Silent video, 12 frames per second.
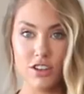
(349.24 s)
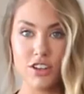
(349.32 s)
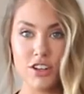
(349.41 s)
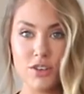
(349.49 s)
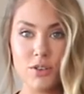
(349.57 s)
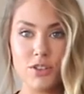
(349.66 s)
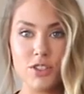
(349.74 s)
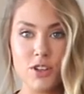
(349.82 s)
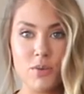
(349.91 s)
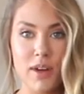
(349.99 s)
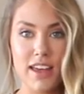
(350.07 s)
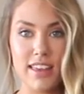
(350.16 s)
You can
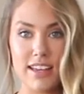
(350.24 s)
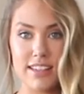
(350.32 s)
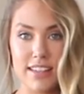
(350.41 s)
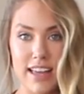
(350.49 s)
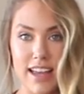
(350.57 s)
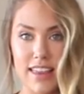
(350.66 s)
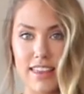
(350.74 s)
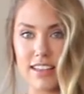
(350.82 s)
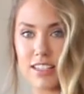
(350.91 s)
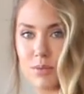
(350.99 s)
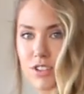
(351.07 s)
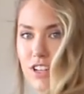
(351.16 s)
also wear these like
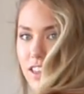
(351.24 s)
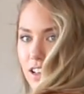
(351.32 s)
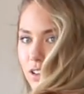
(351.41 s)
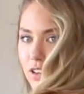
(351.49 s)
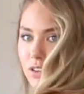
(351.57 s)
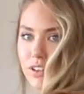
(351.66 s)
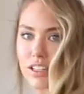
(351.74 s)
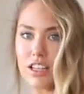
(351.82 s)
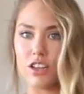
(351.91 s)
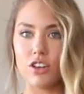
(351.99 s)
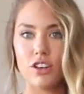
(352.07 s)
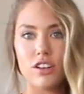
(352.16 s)
this, which I think look really
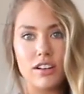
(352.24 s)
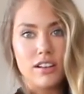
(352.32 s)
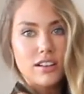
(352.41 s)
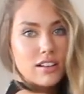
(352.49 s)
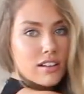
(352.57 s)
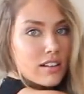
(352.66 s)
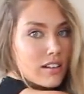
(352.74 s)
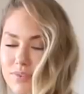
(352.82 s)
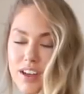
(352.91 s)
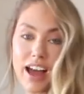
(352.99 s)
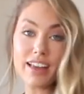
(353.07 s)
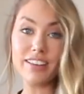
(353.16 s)
cute.
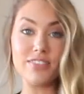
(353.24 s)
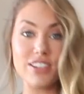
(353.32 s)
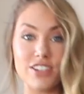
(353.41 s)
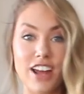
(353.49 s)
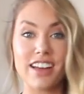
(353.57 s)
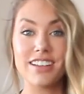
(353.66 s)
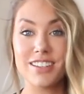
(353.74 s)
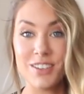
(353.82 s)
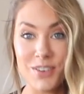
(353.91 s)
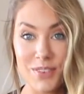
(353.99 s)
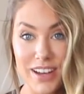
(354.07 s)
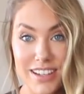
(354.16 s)
I love this jacket
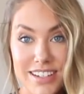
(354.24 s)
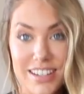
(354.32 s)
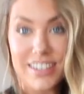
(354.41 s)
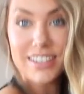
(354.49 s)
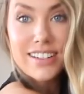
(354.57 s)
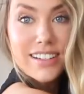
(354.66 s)
so much.